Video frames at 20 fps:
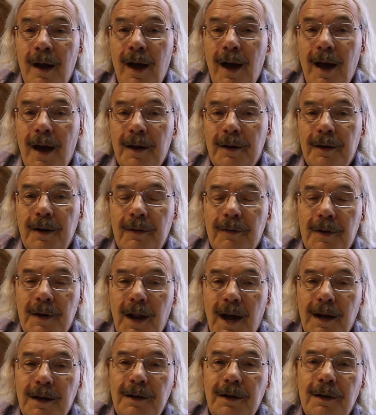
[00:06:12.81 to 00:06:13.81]
And in the
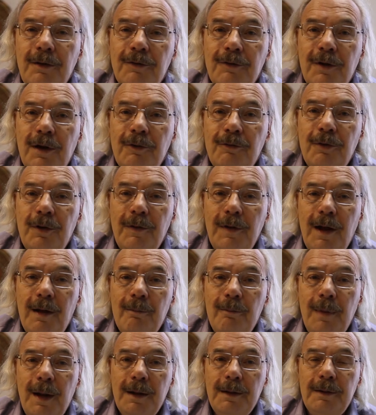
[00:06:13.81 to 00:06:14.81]
19th century,
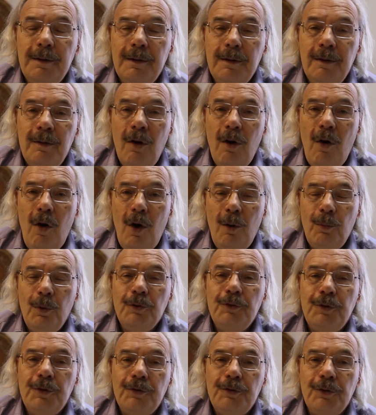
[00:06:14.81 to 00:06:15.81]
that meant
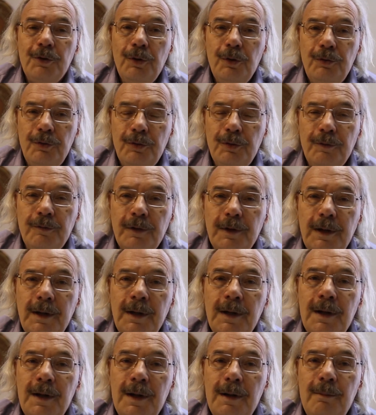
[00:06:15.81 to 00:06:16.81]
almost exclusively
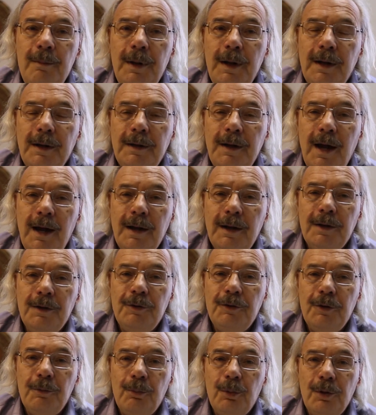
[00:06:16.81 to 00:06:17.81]
being
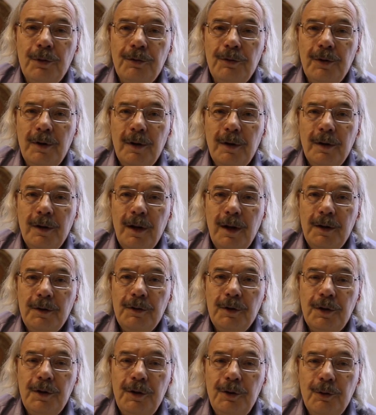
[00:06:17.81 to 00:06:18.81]
taken to Brazil and
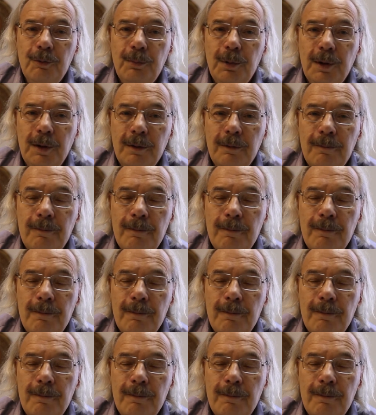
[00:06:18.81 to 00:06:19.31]
to Cuba.